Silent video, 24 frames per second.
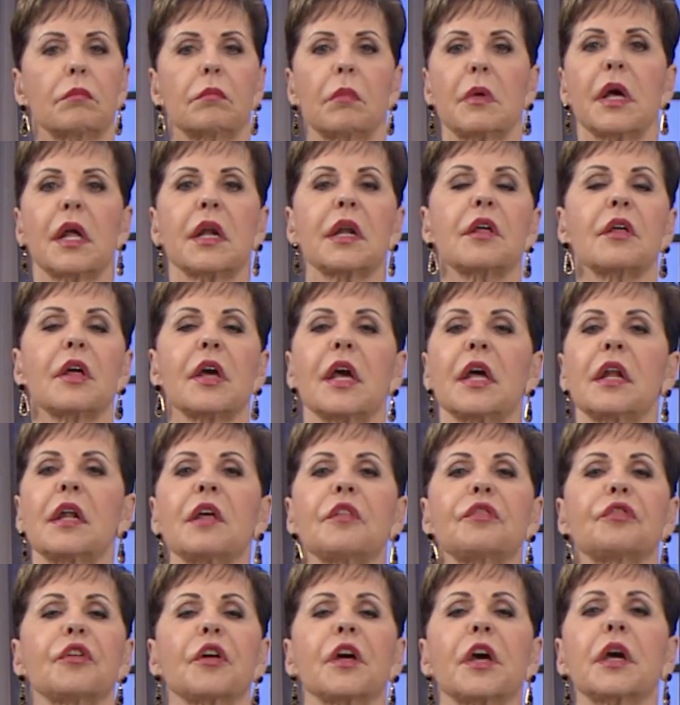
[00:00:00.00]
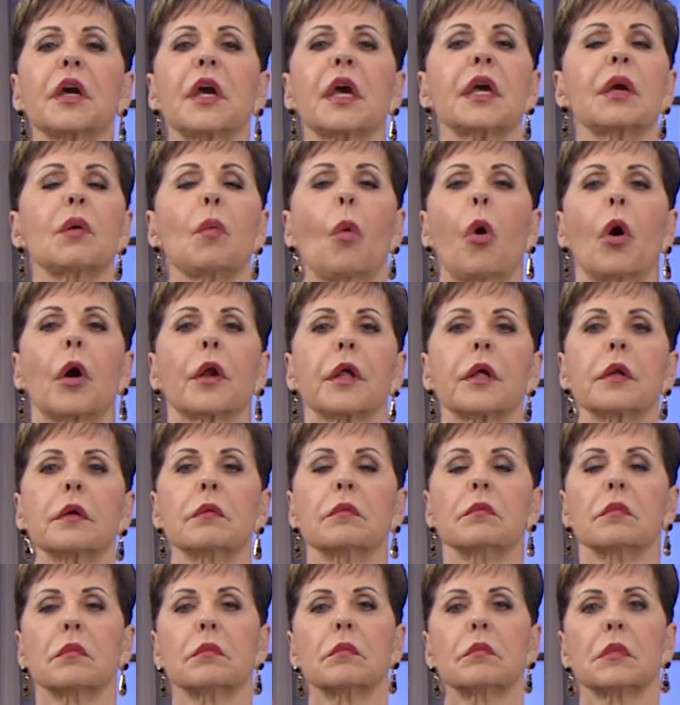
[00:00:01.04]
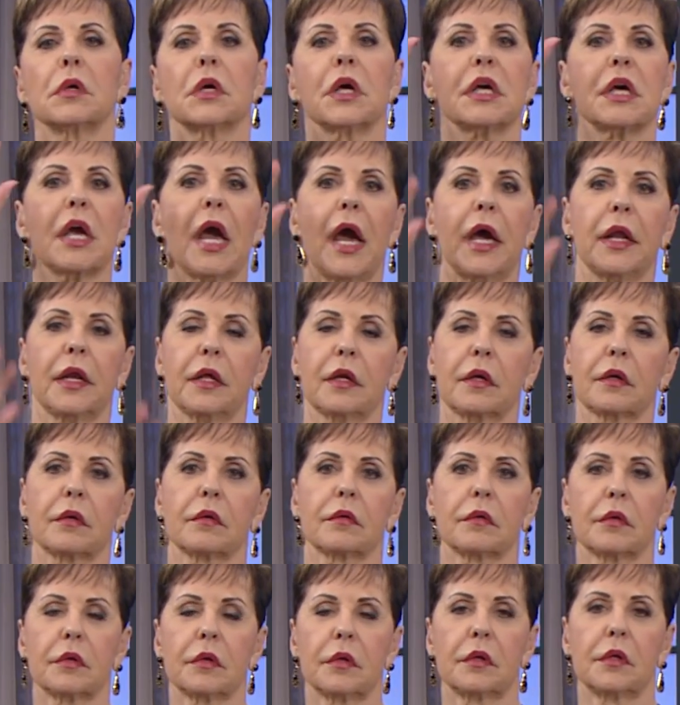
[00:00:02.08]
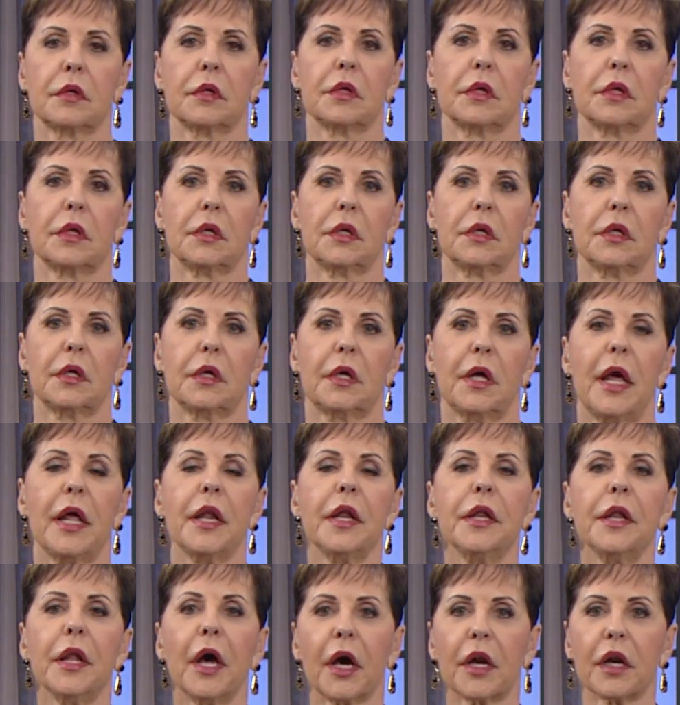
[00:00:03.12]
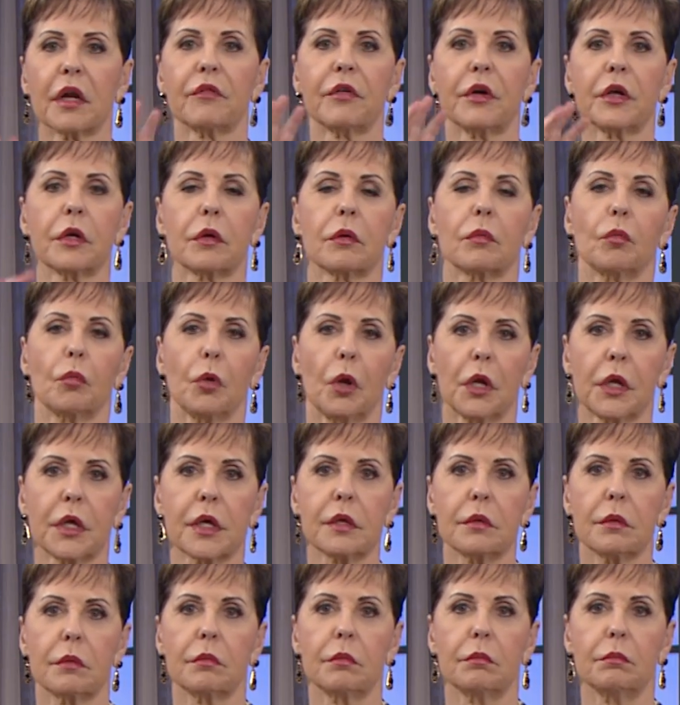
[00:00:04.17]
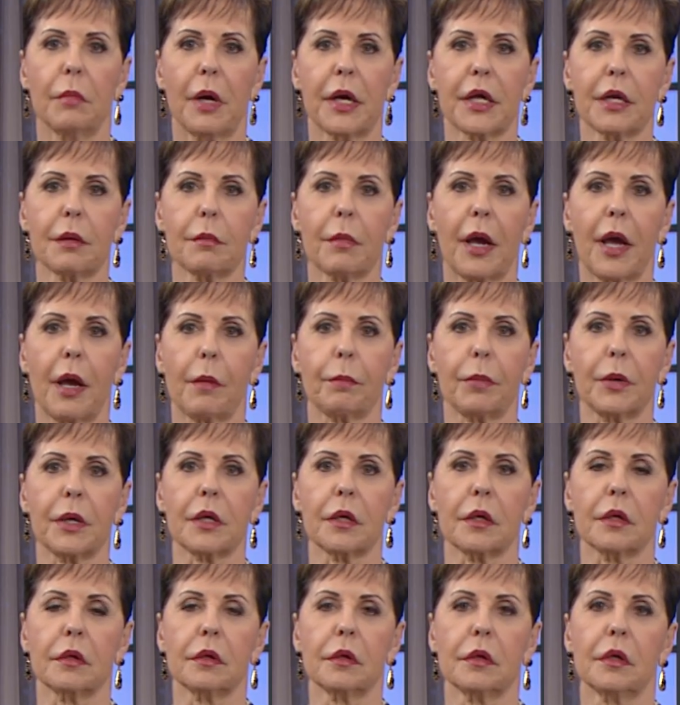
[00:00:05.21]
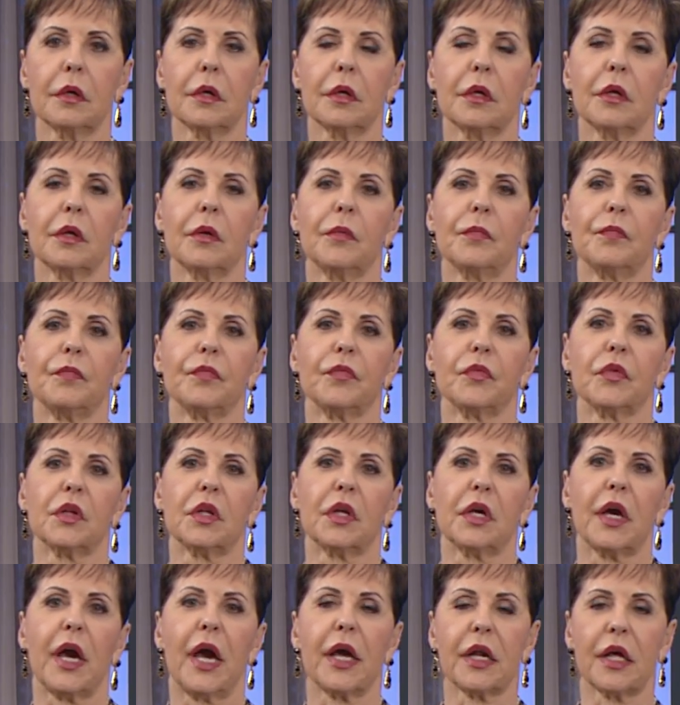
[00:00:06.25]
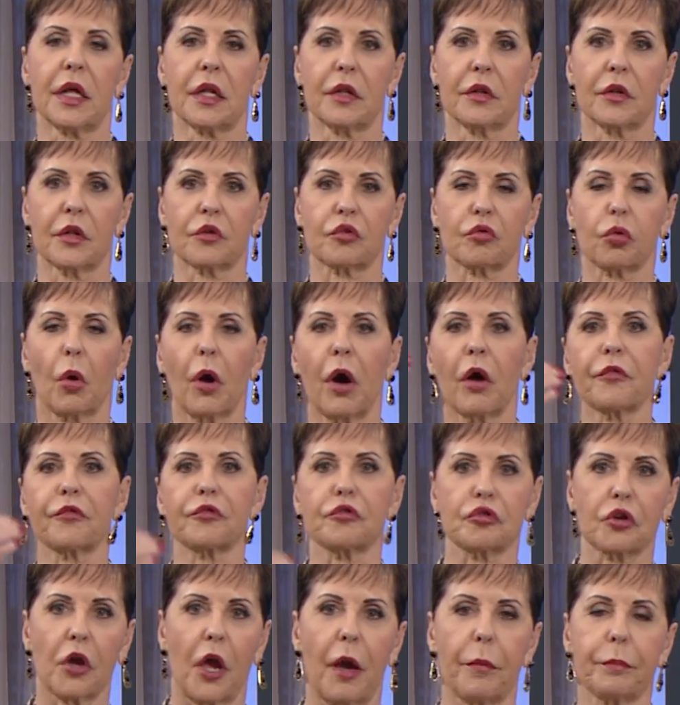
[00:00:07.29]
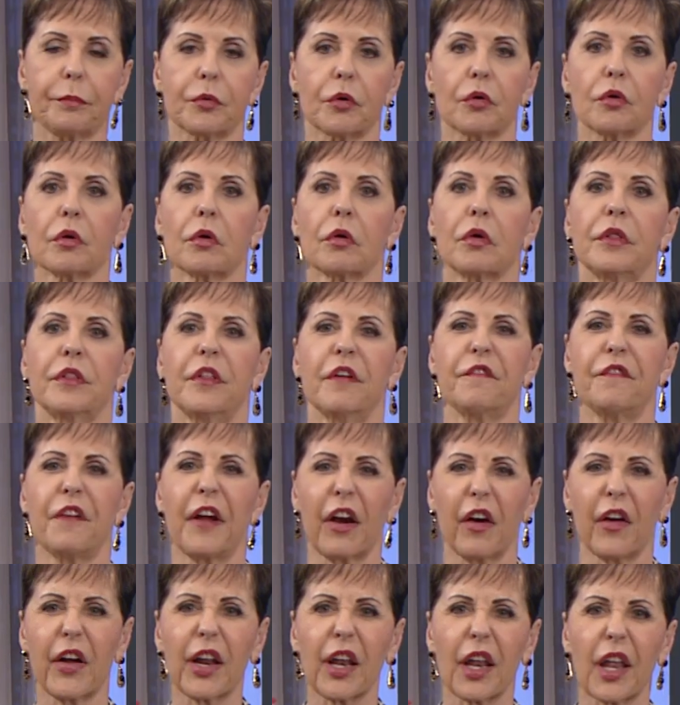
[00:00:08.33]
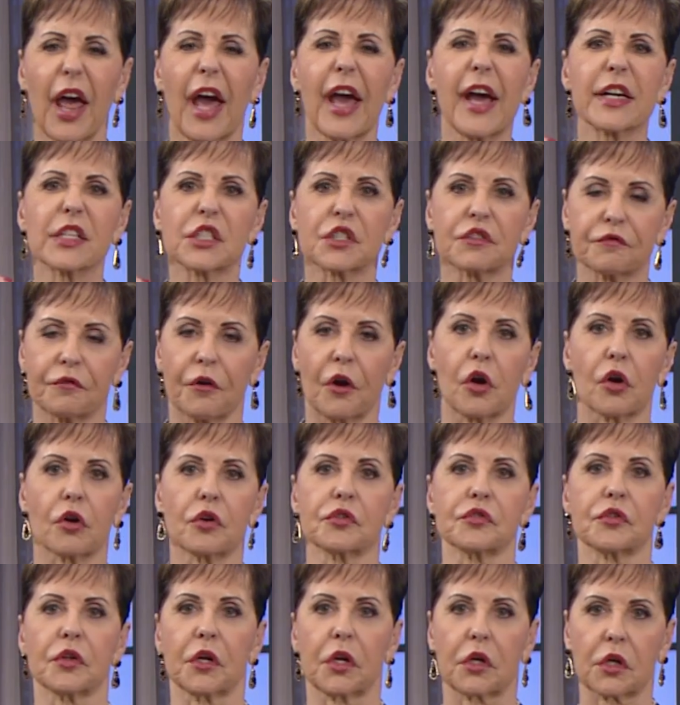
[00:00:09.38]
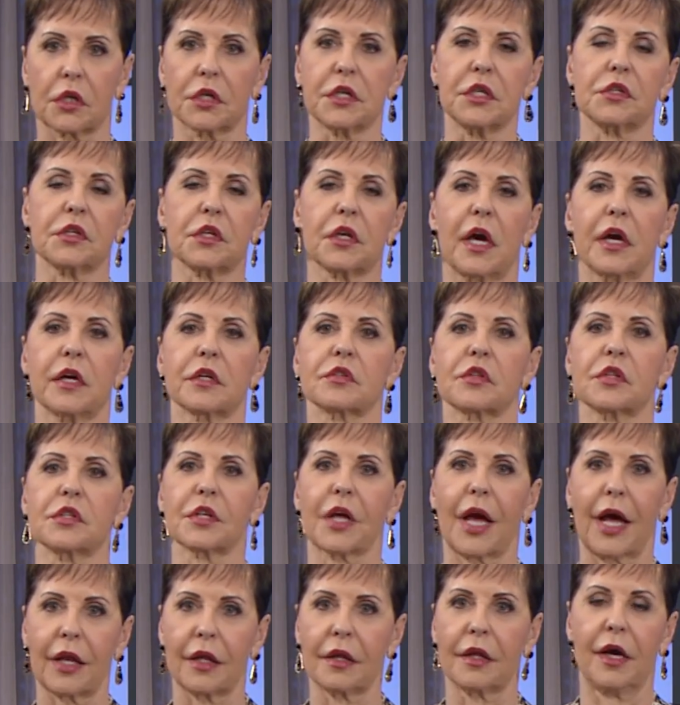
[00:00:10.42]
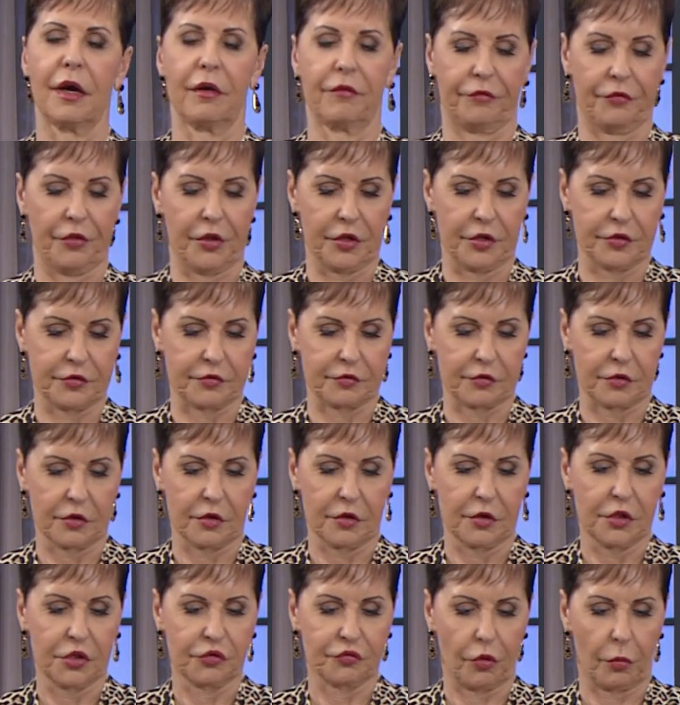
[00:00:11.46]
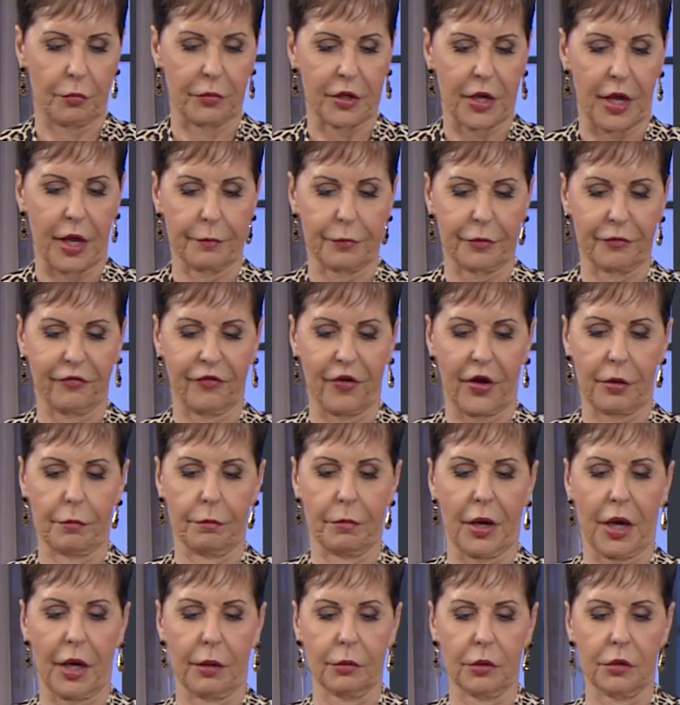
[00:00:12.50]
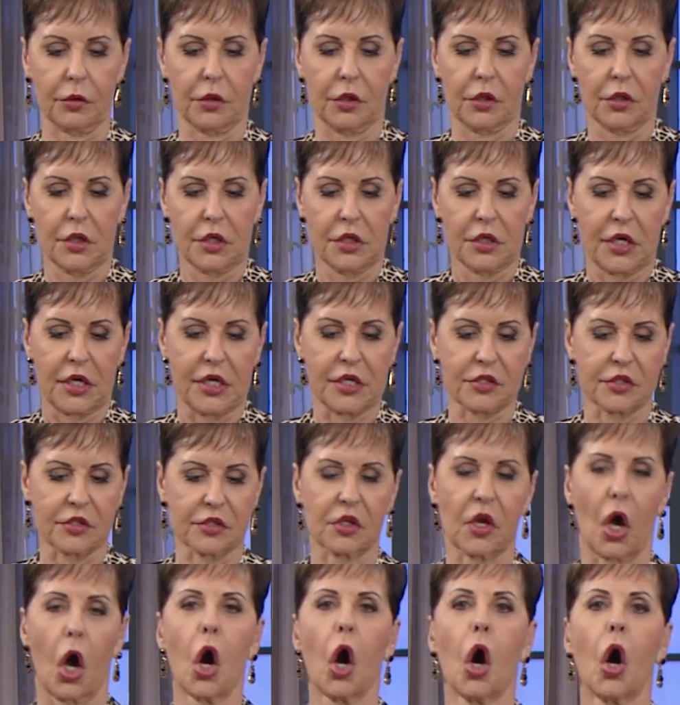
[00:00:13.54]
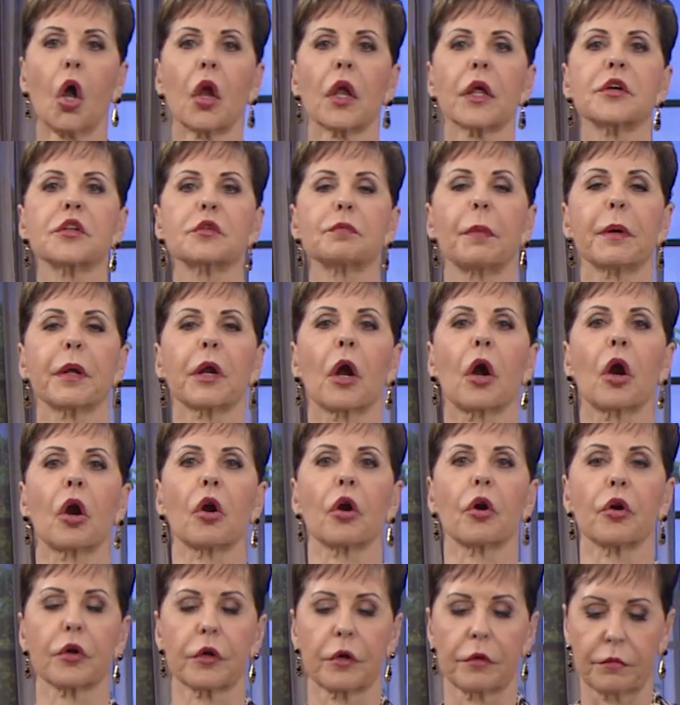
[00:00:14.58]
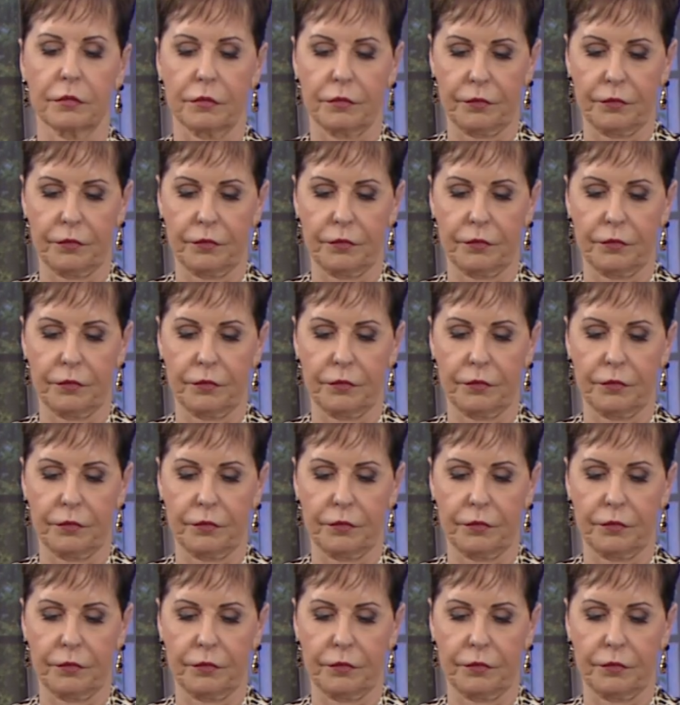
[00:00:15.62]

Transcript: any, anything he wanted, he had it. And none of it really made him happy. And in the 12th chapter, the very last verse in Ecclesiastes, I love this from the Amplified Bible. He says, All has been heard.